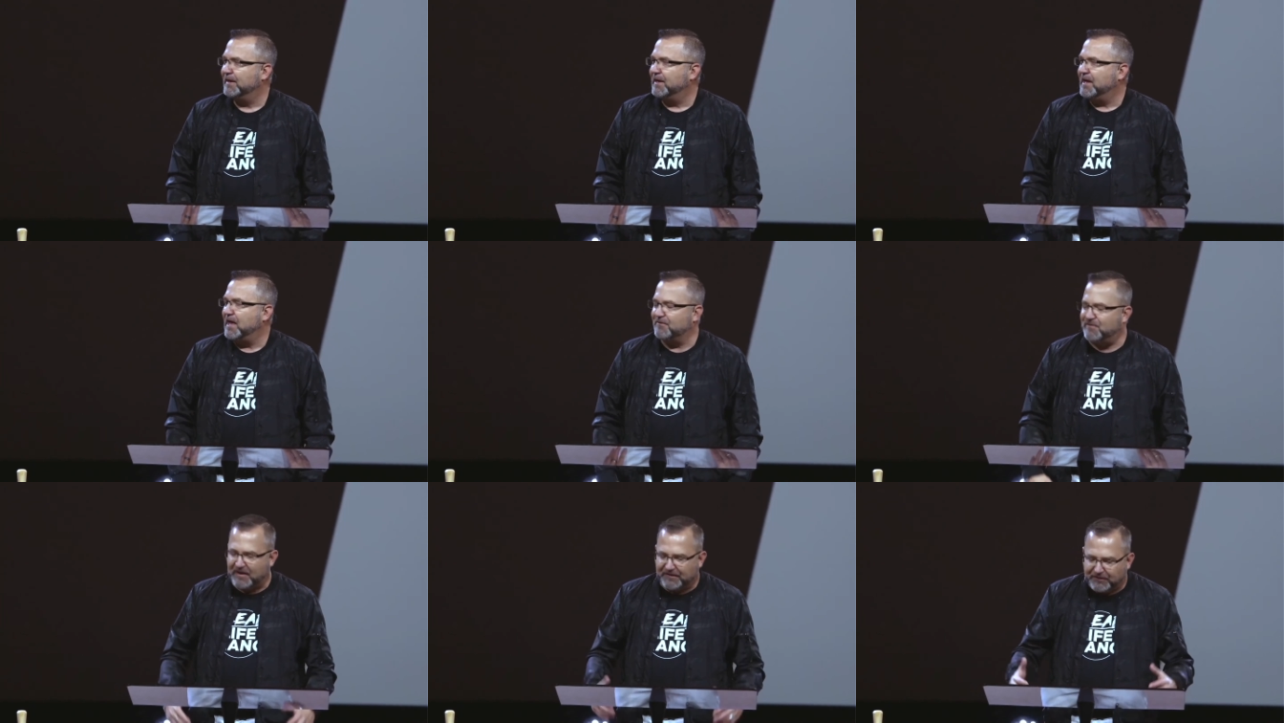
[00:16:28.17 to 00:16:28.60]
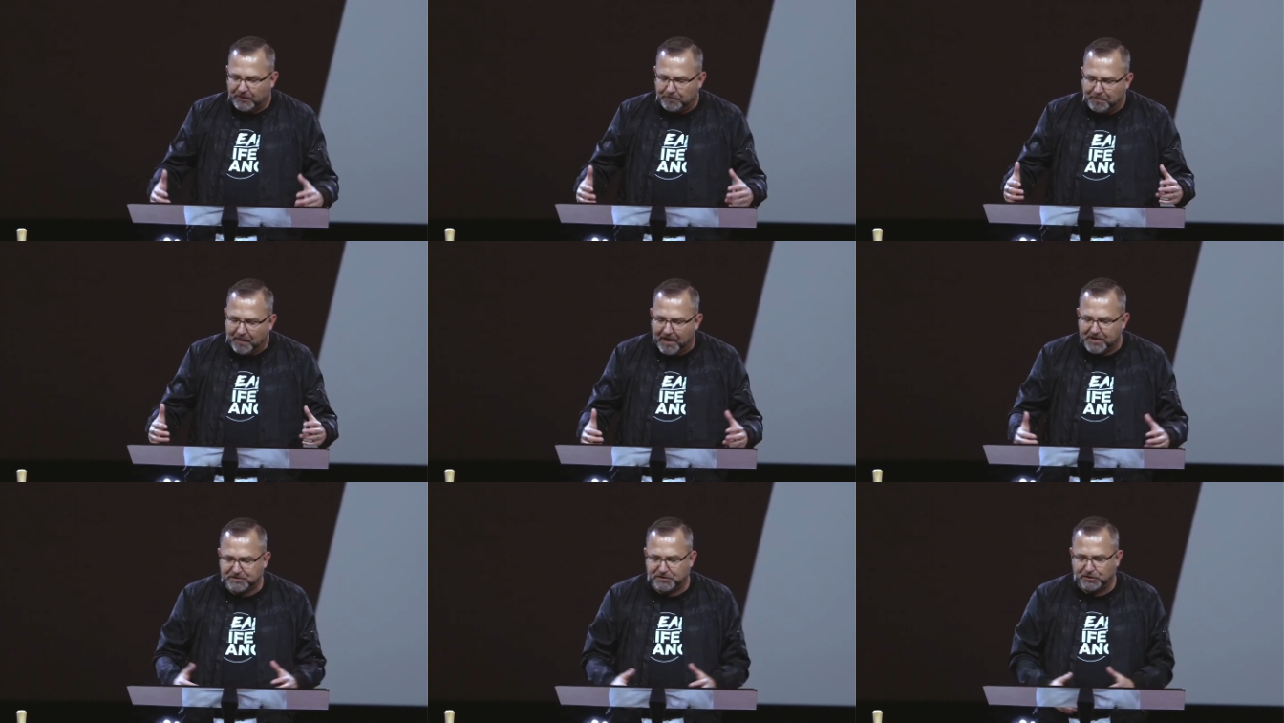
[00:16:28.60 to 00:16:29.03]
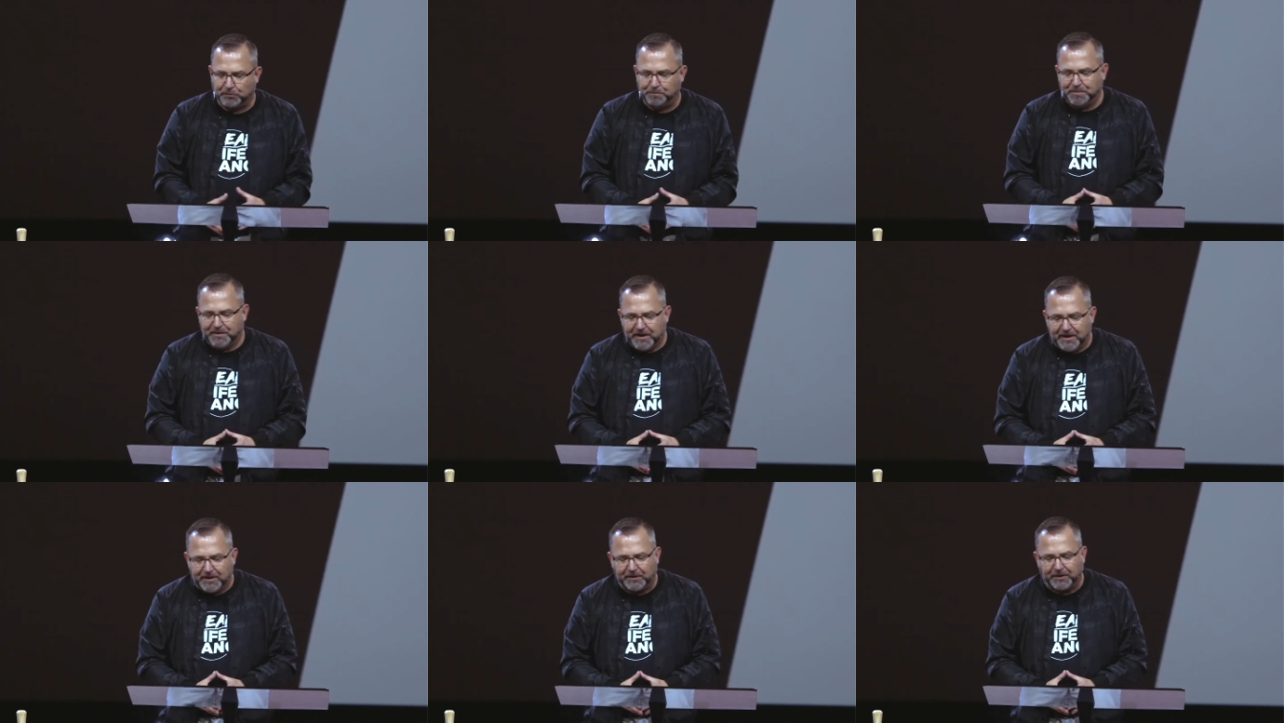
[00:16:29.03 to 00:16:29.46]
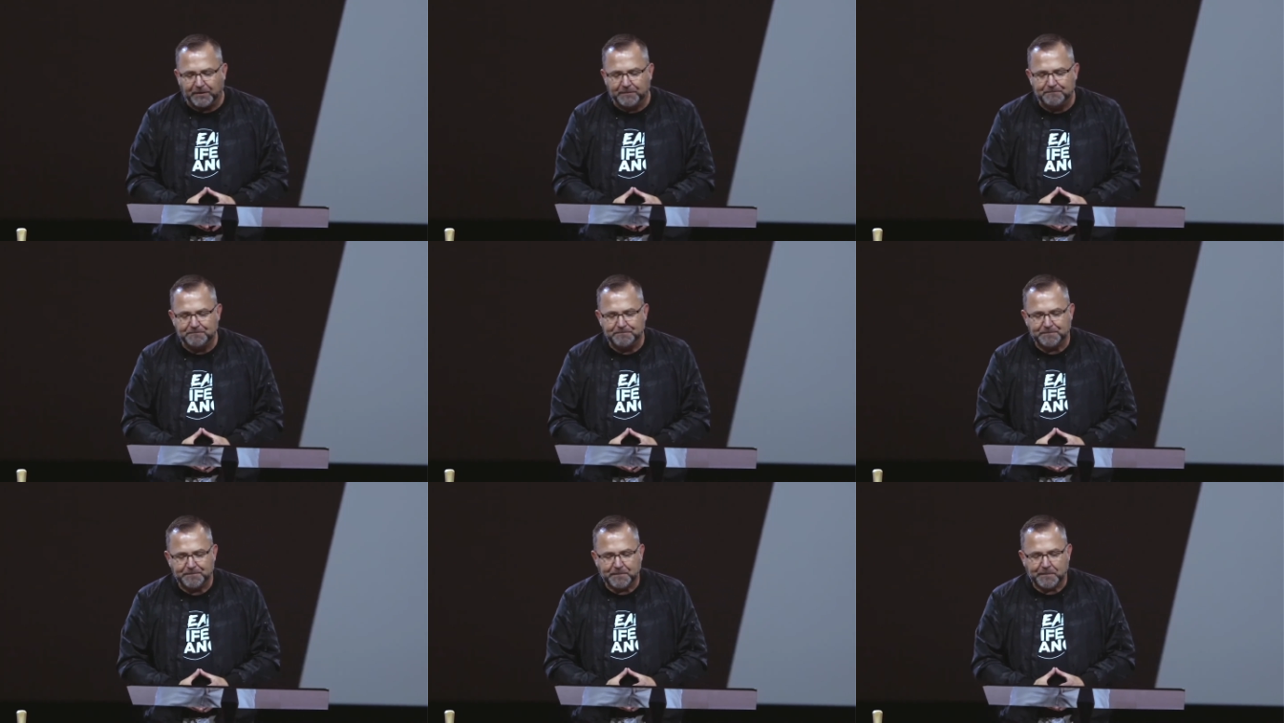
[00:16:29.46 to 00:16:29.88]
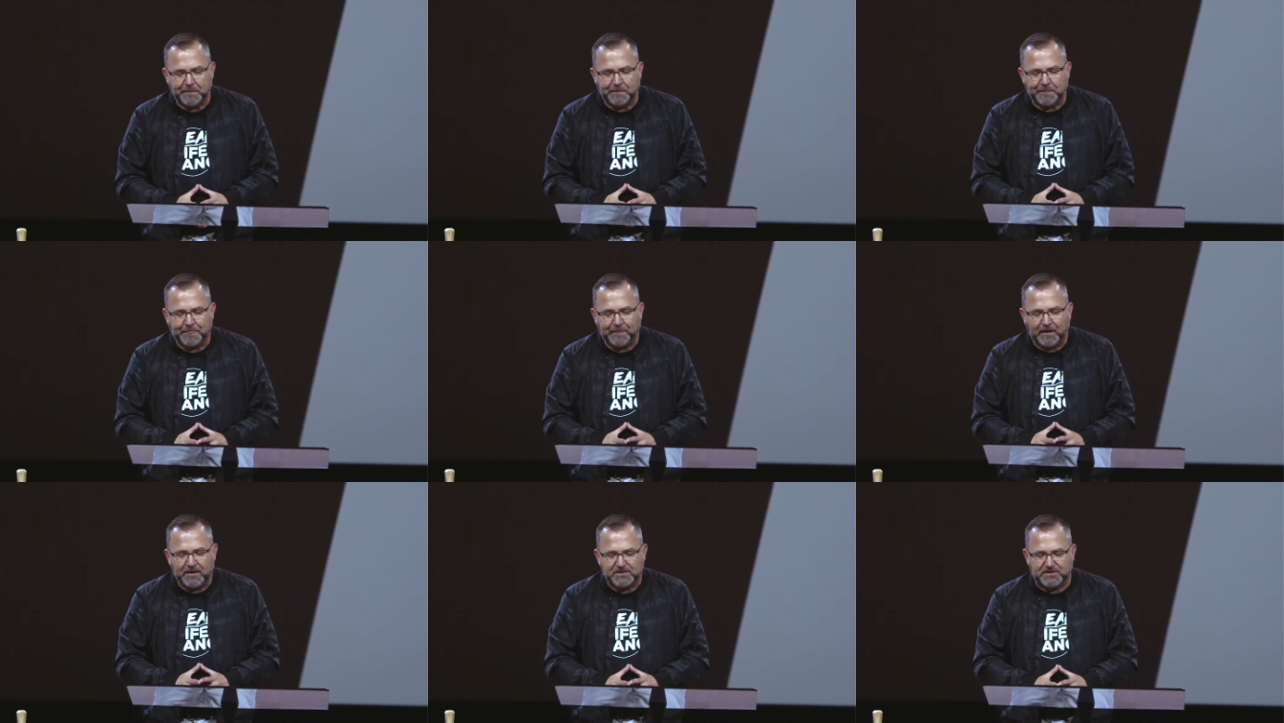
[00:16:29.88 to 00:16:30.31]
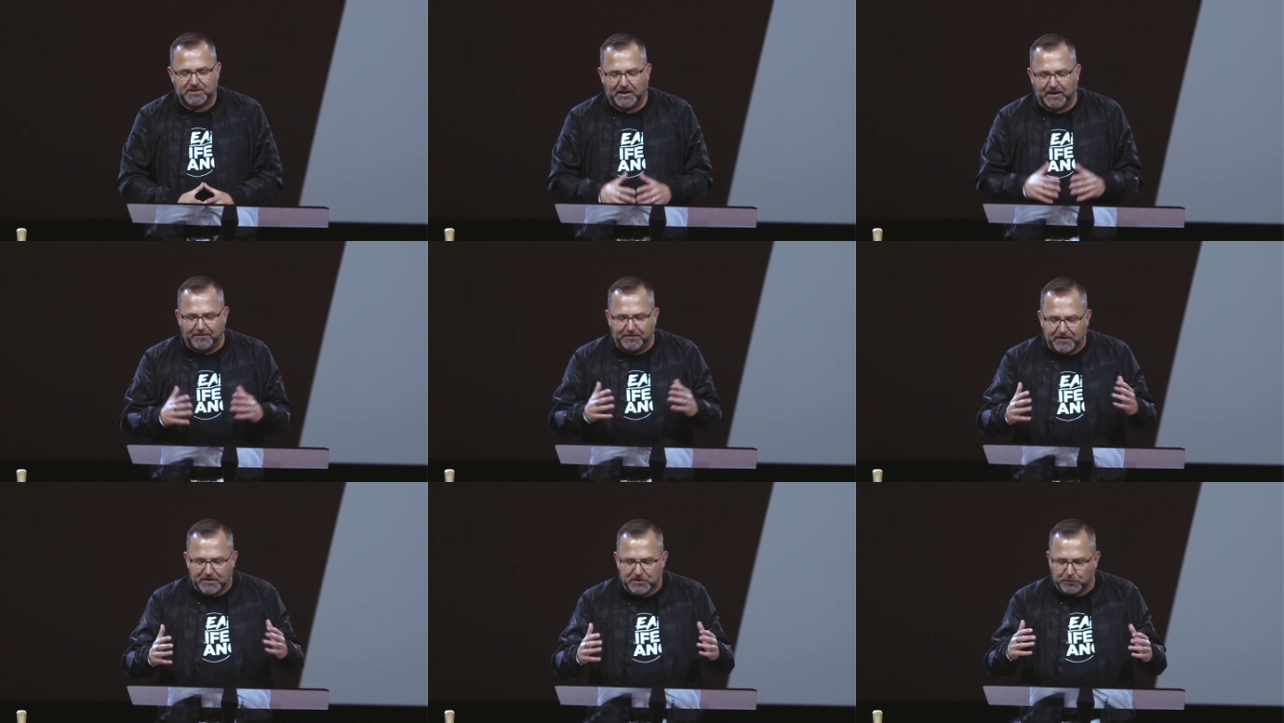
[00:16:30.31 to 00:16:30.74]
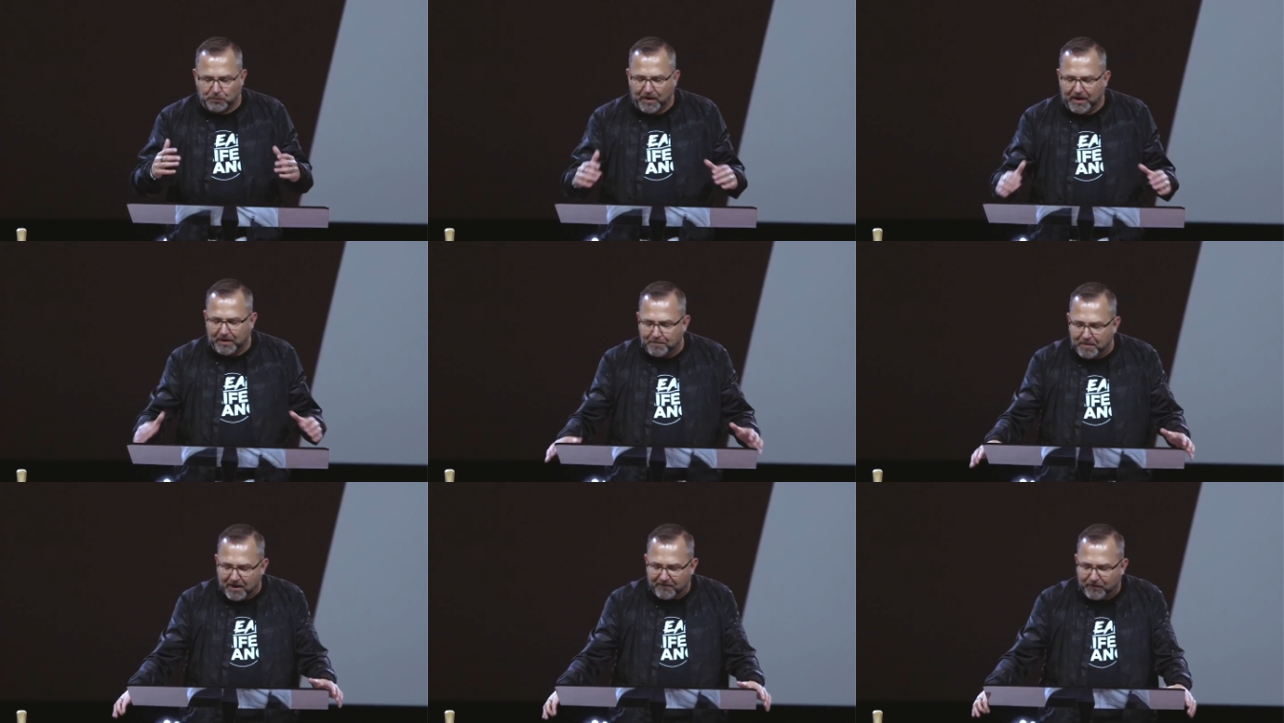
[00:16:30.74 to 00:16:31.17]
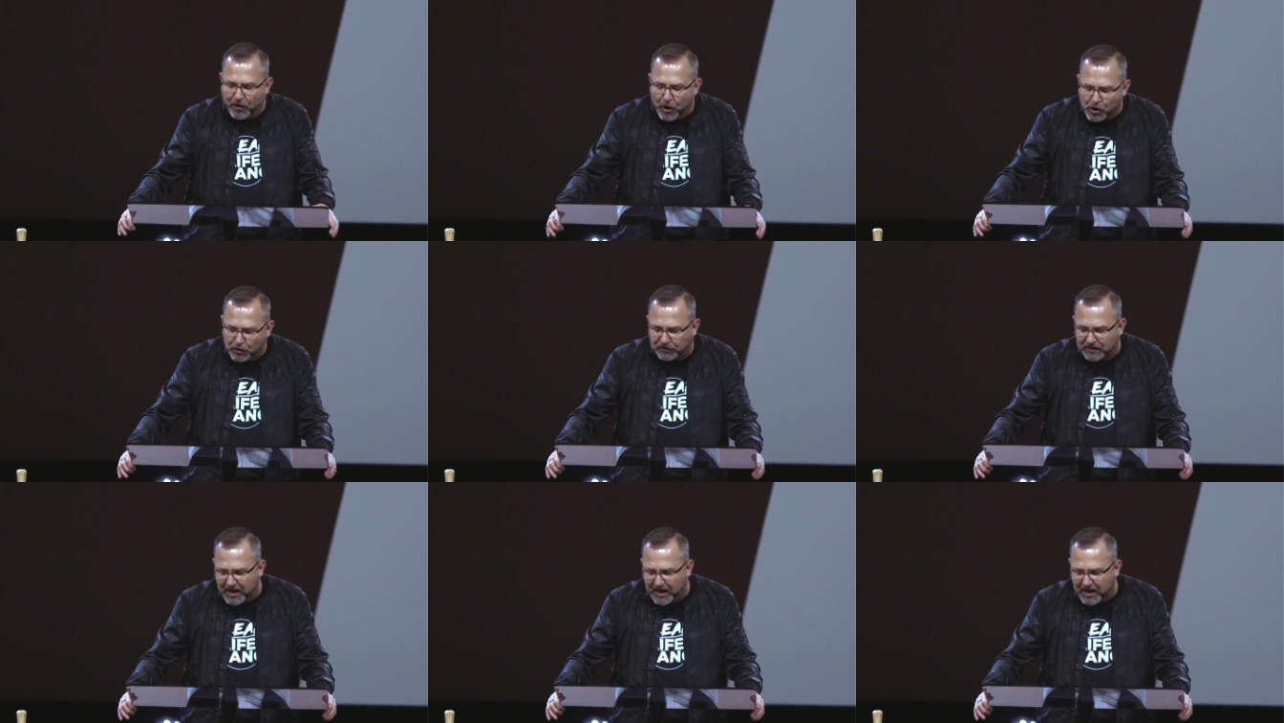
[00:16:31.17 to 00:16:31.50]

In fact, the Apostle Peter said it this way above all,